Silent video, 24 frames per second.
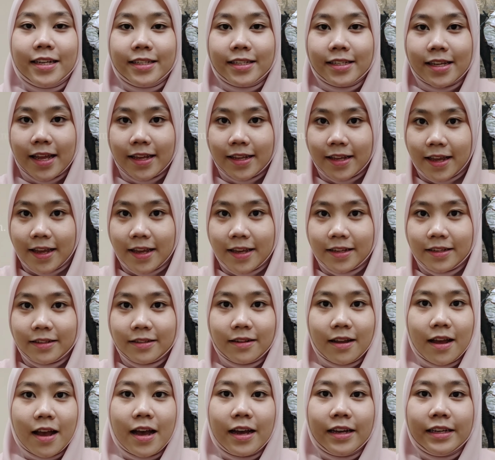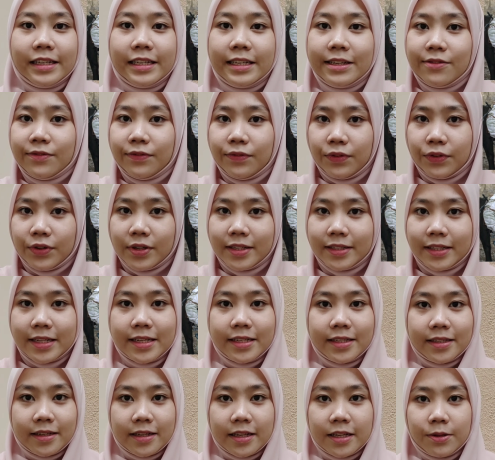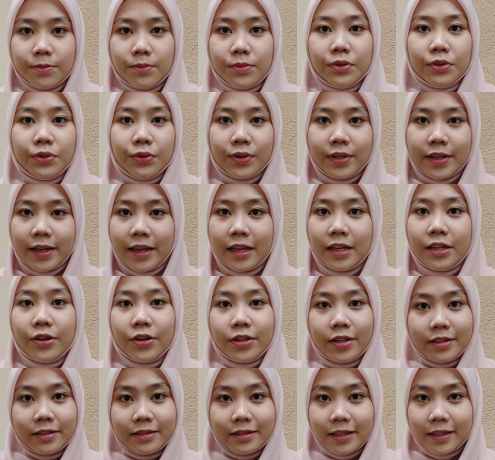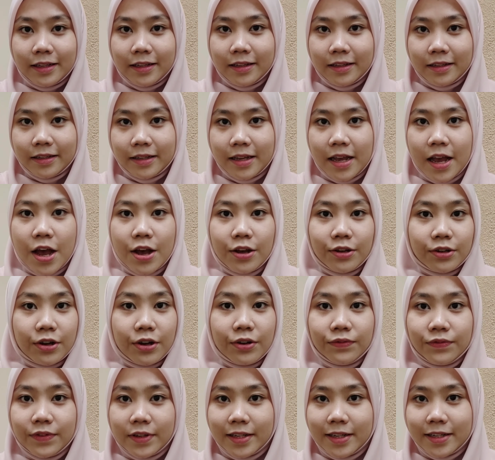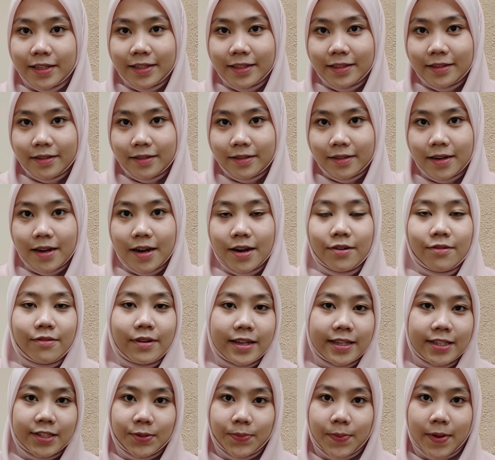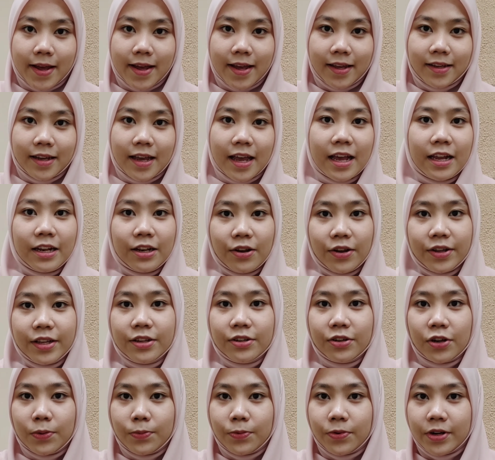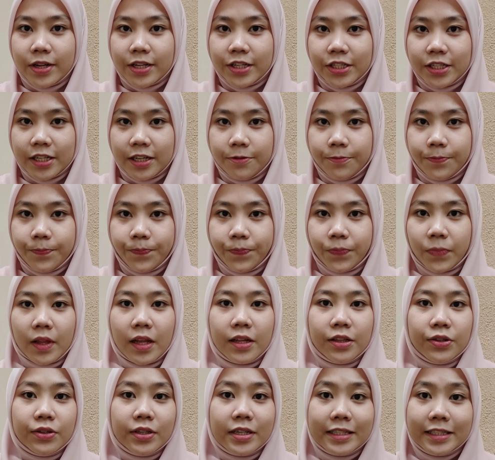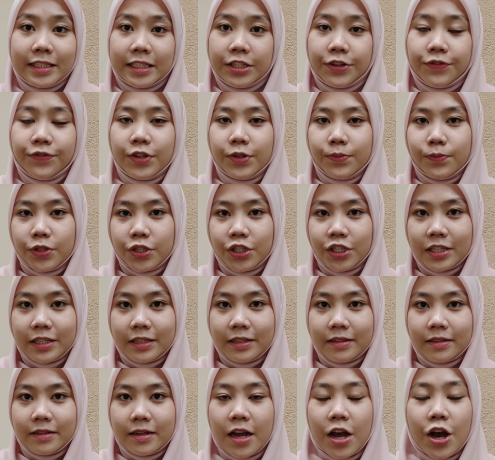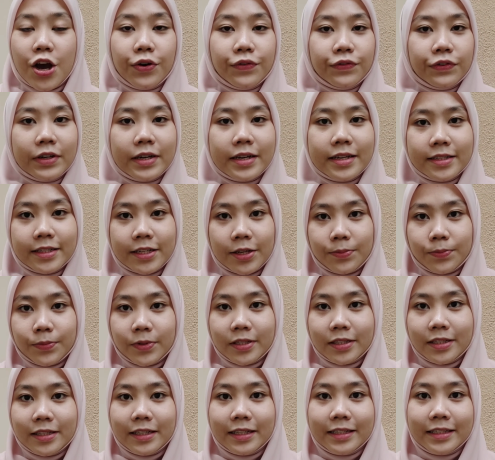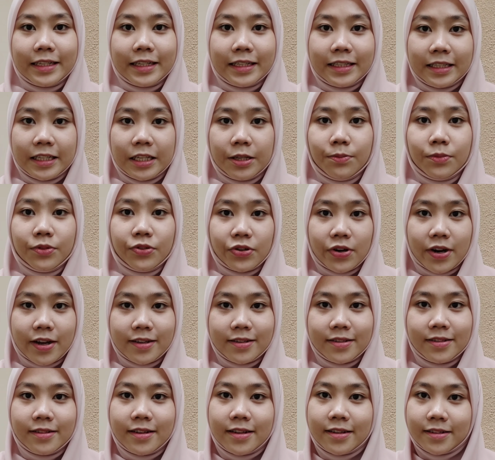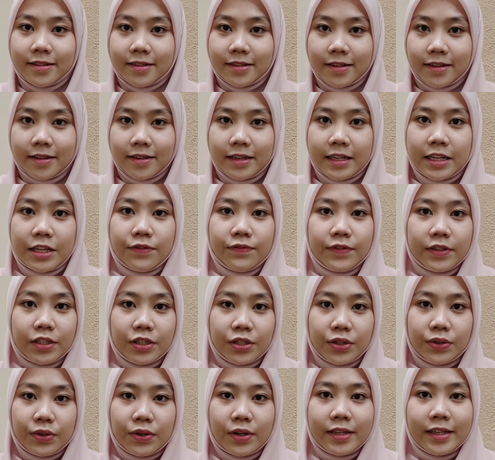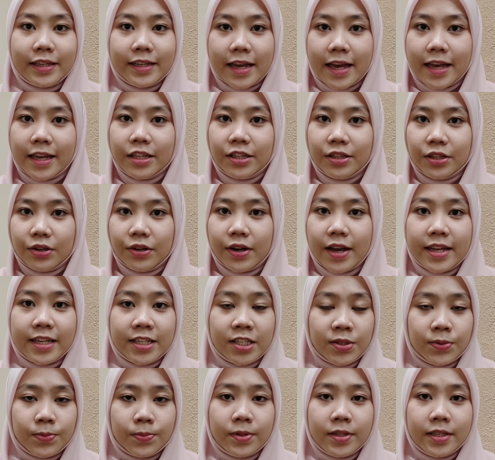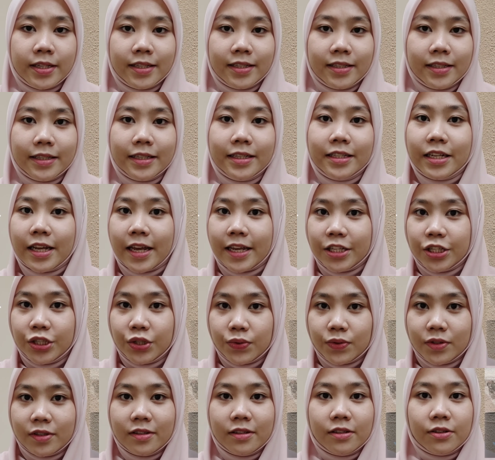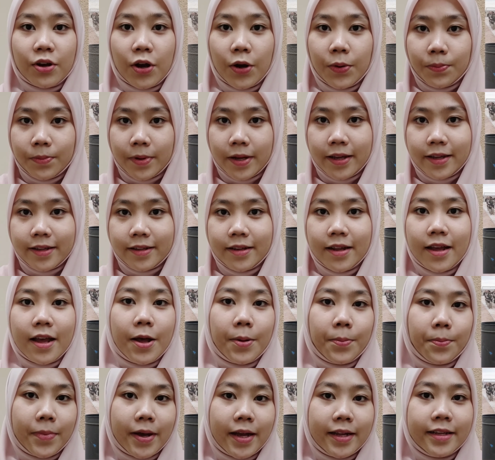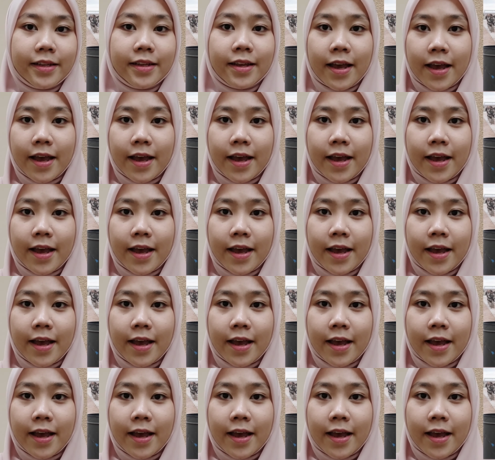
Second, he influences his team to gain loyalty, confidence, respect, and loyal cooperation to achieve the mission. For example, the team trusts Nelson even though he had no experience in actual combat, but he